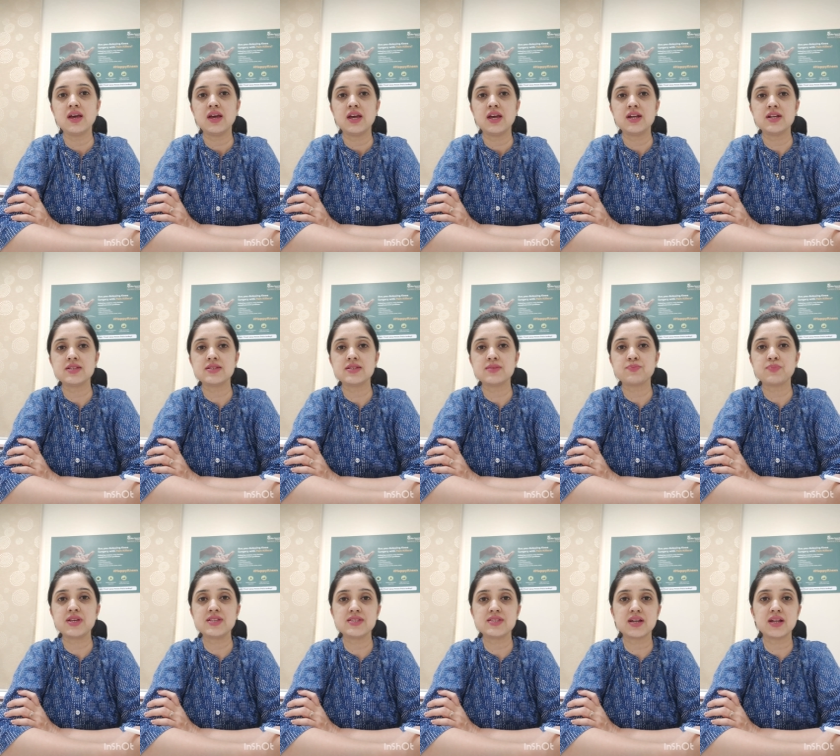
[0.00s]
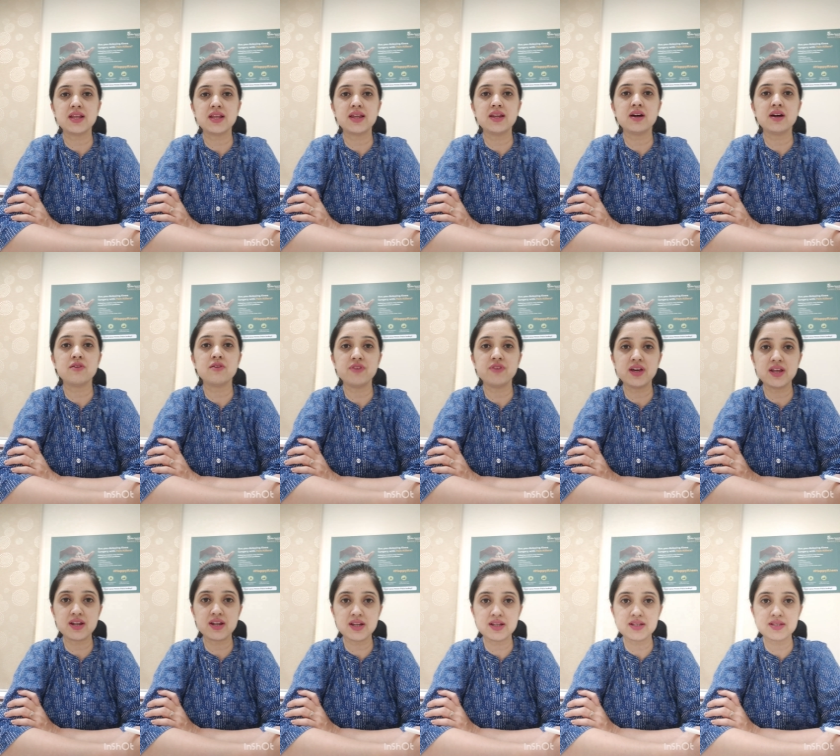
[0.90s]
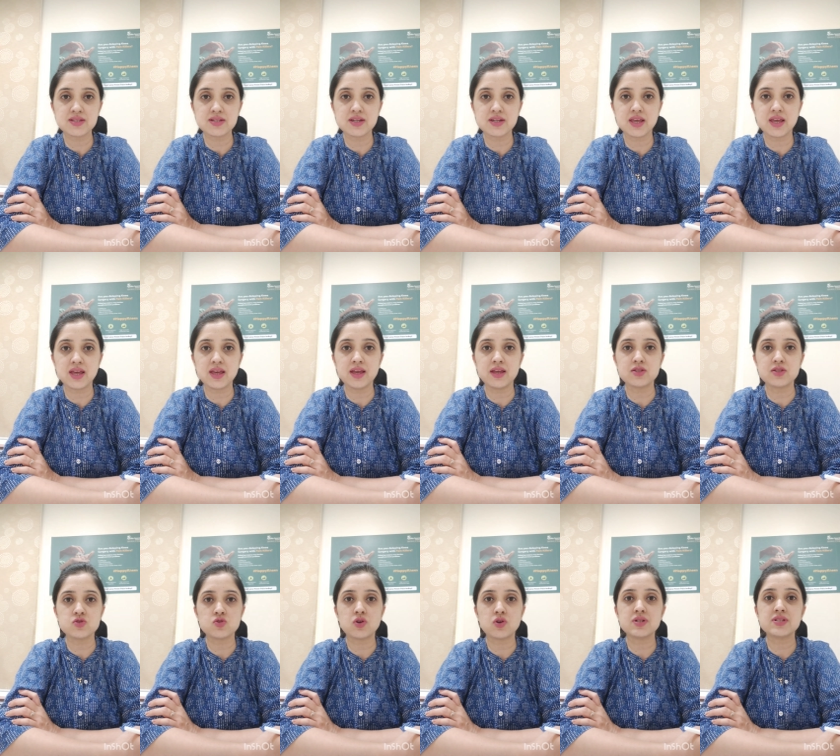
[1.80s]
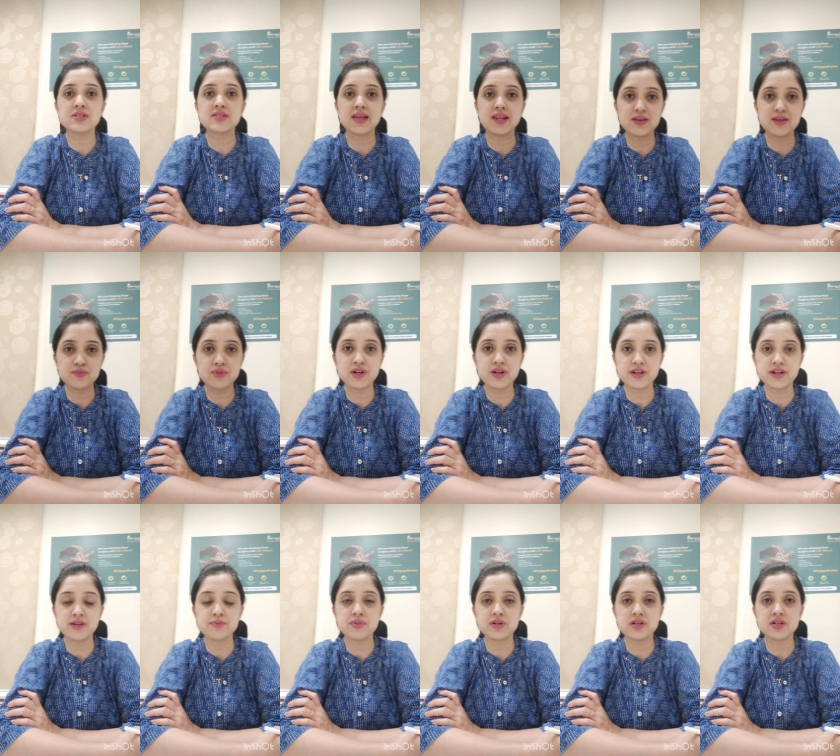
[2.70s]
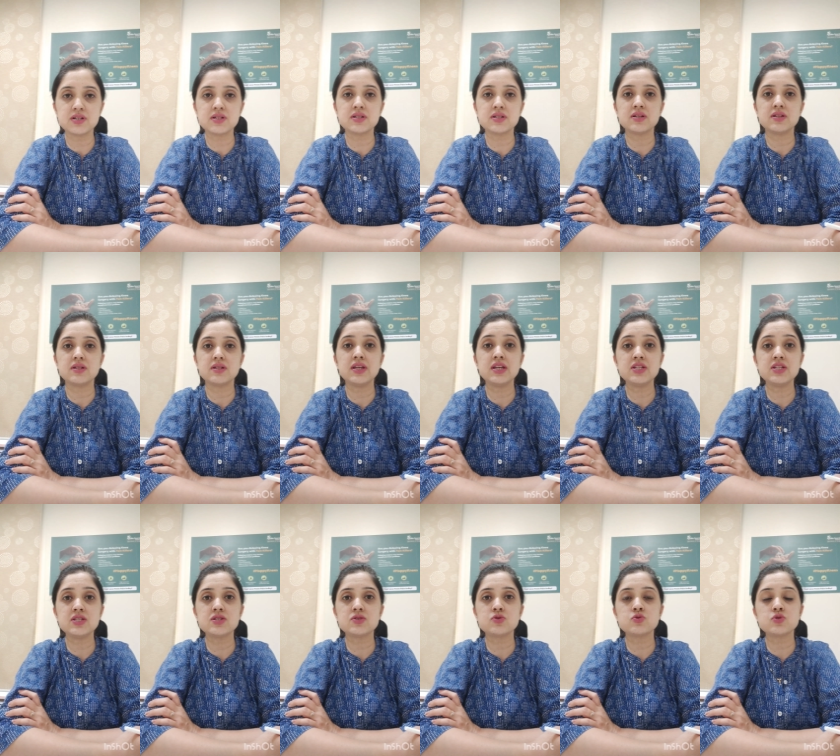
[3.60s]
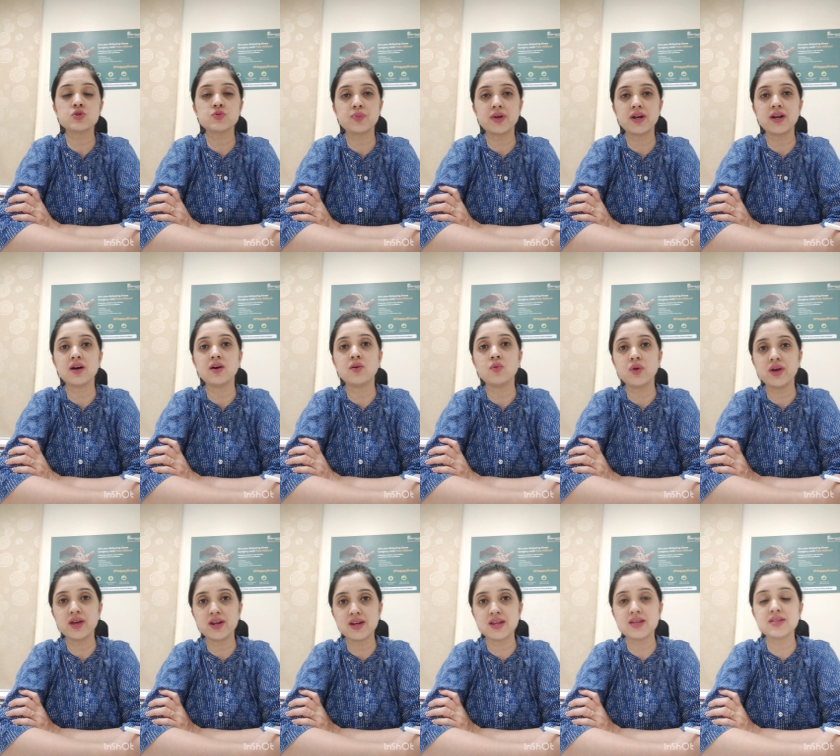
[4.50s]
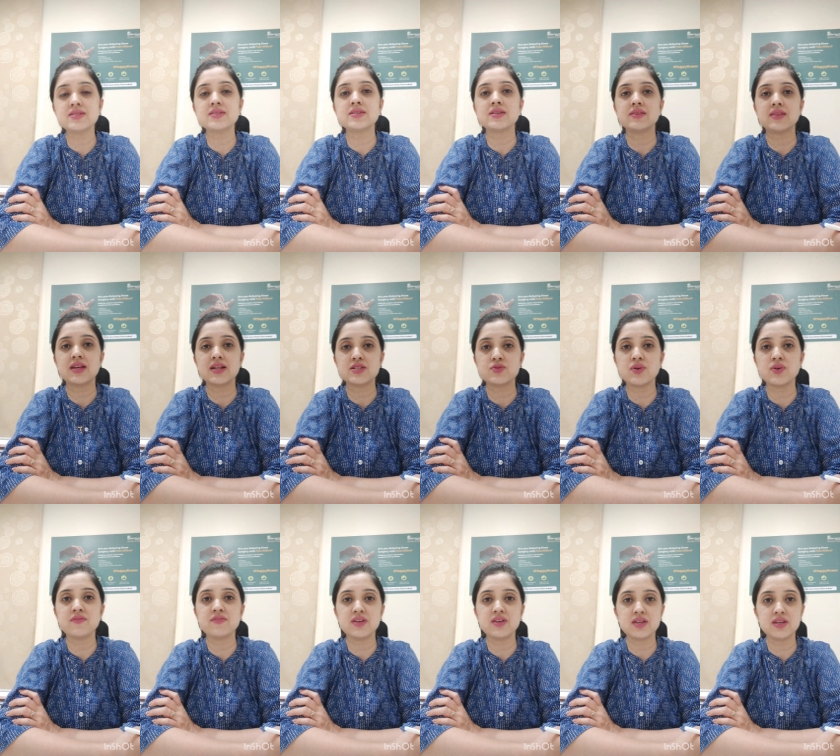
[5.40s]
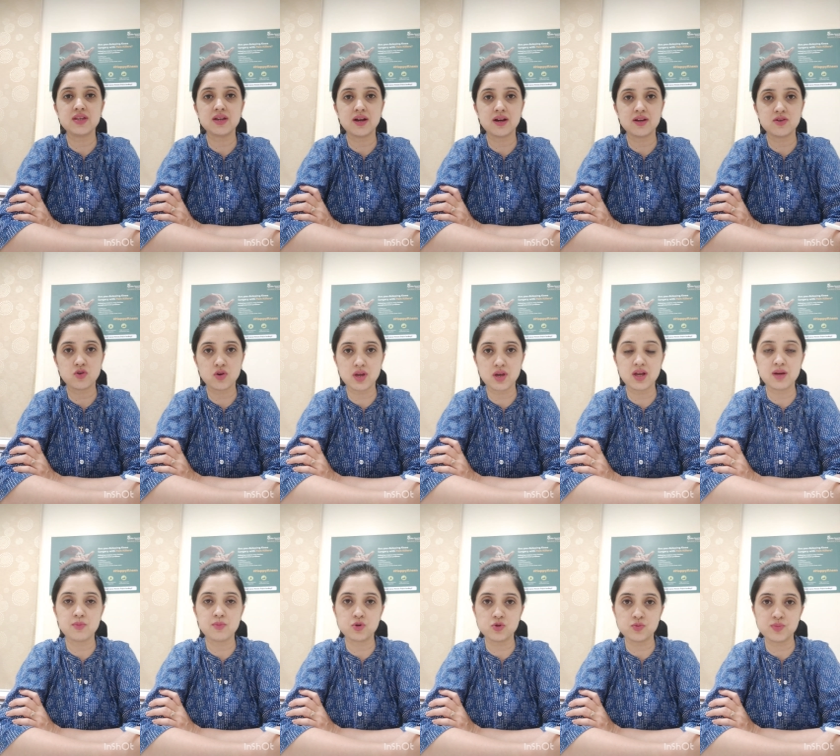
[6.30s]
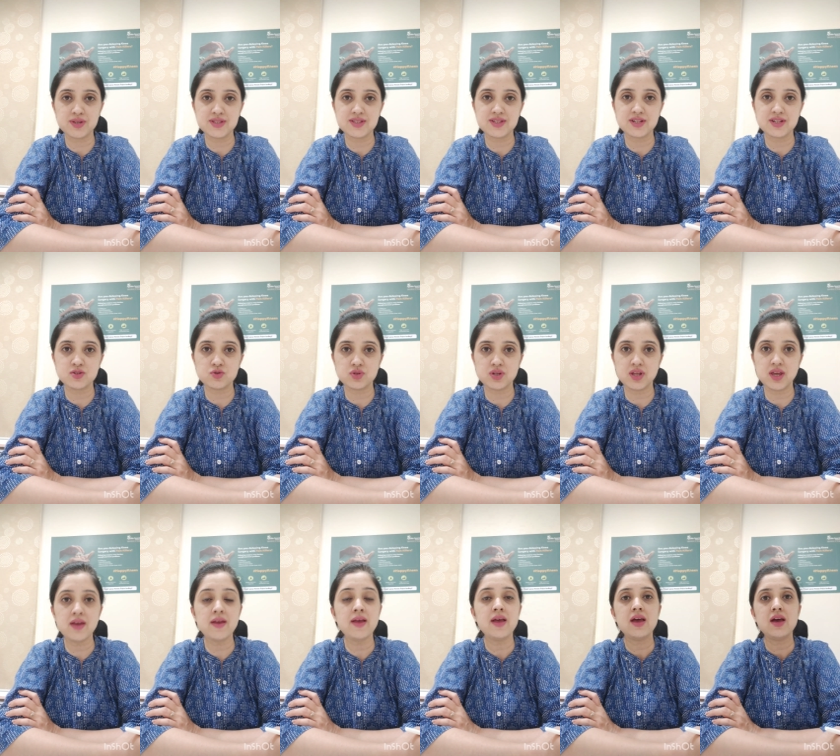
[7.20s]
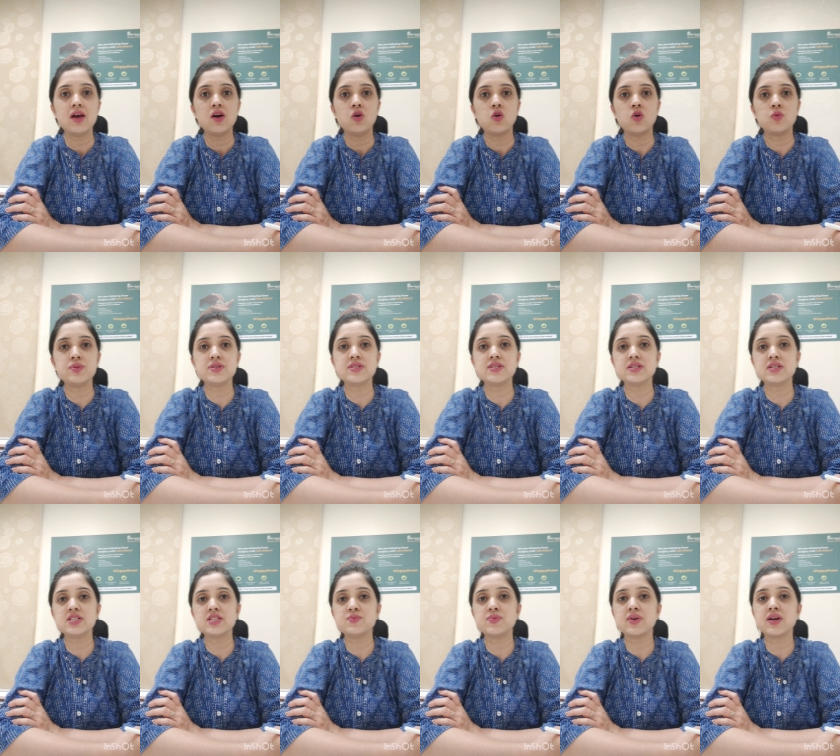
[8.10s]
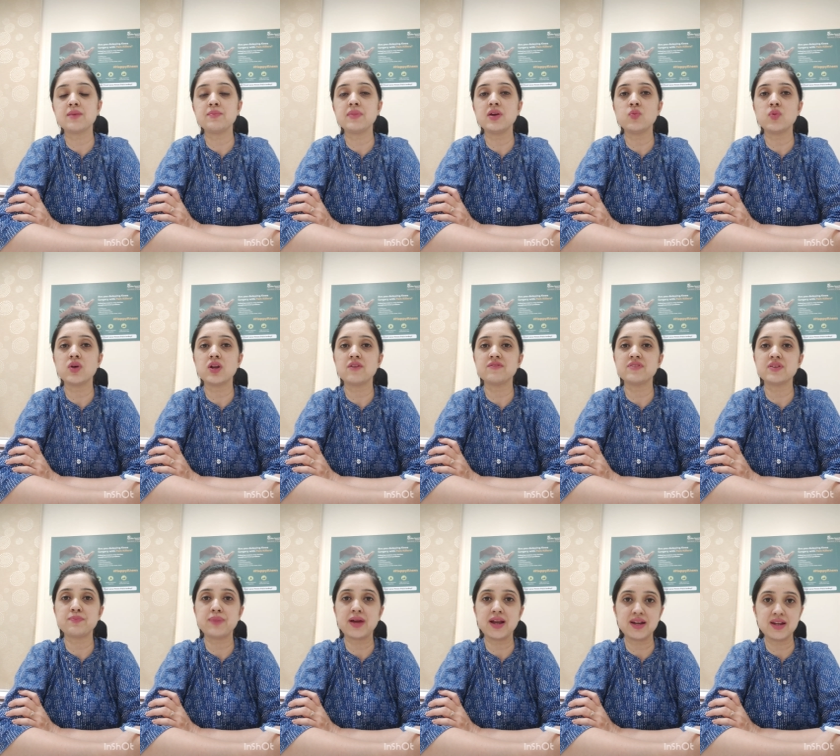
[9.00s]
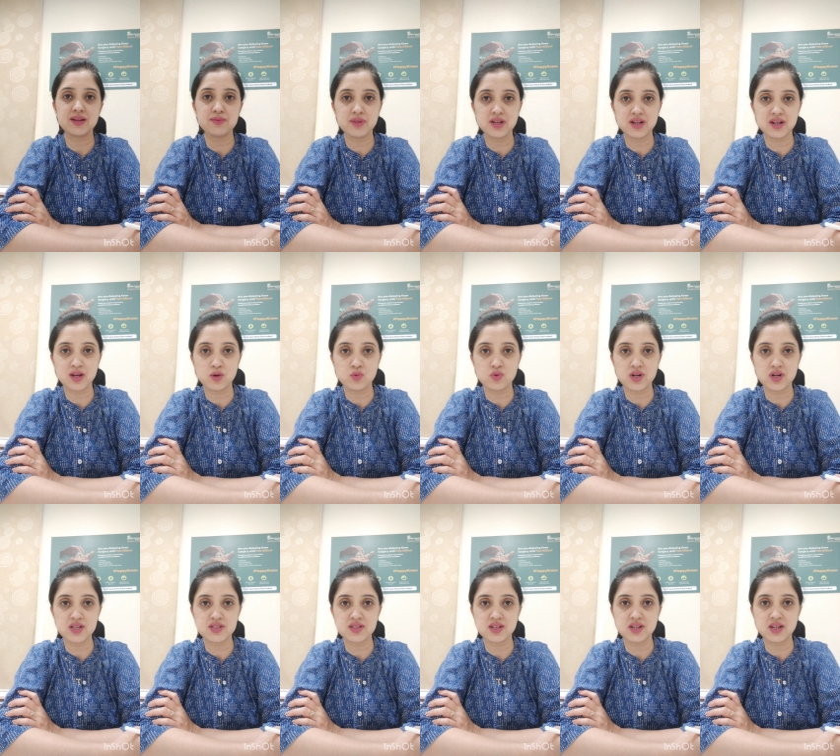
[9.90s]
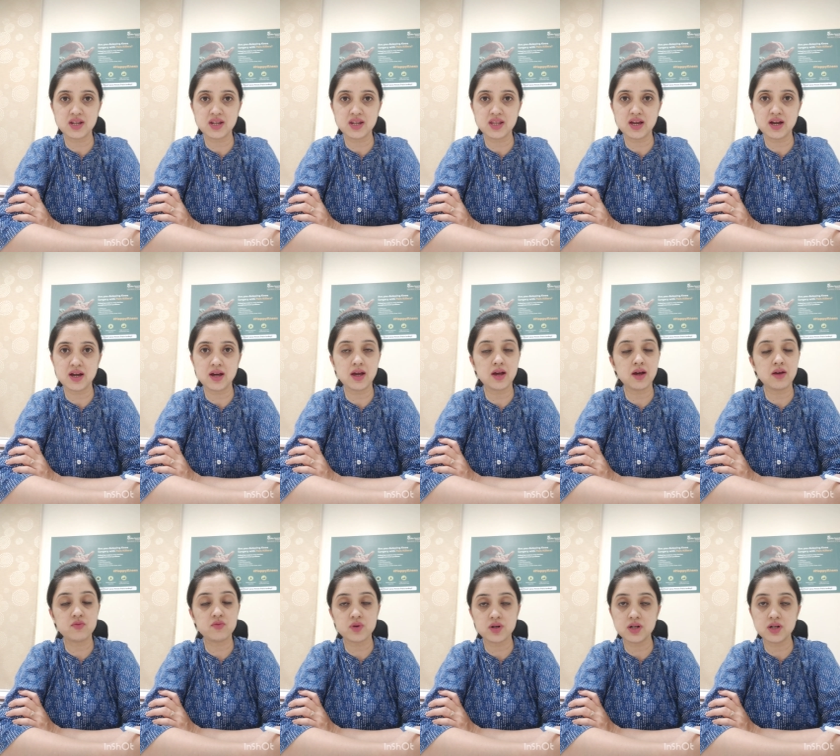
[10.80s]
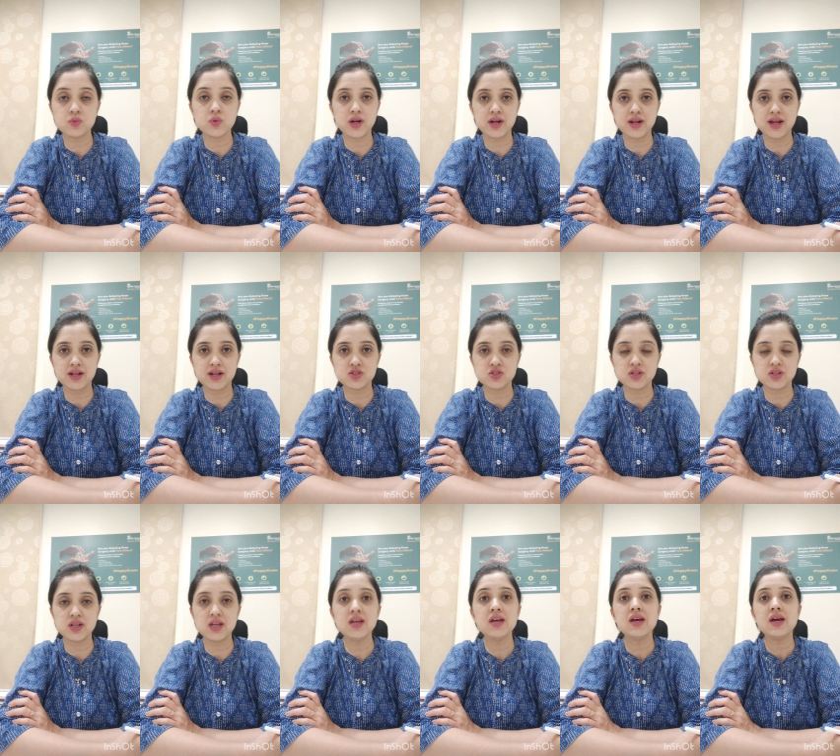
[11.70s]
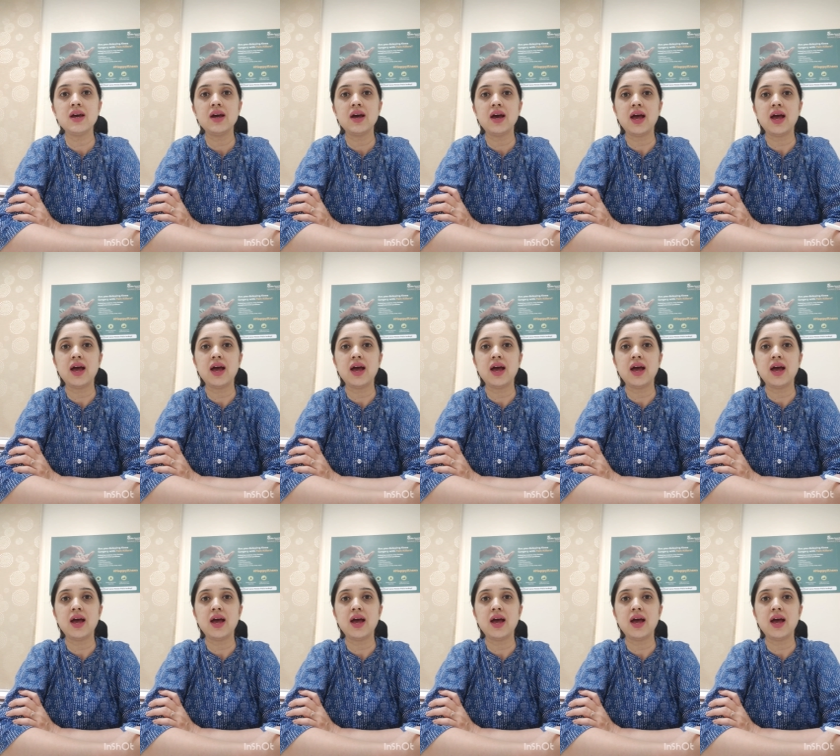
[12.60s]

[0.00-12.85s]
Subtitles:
It is basically an awareness day. It's not celebrated but it needs to spread awareness. That's why we are talking about obesity today. Obesity is becoming one of the pandemic nowadays in India, worldwide actually.